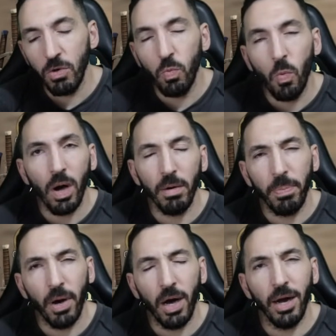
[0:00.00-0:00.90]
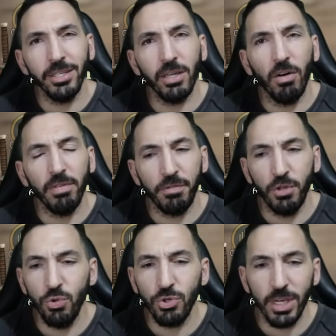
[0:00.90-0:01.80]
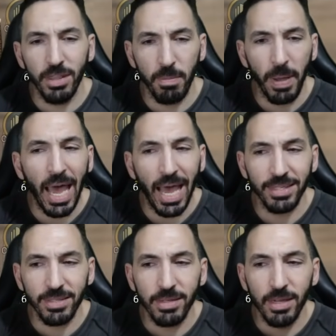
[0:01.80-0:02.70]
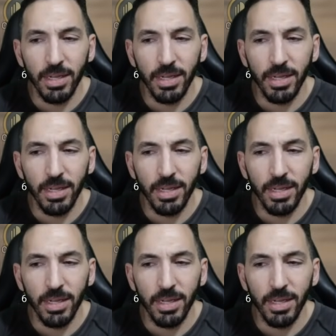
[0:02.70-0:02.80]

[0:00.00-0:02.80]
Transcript: one part of a fusion in the past.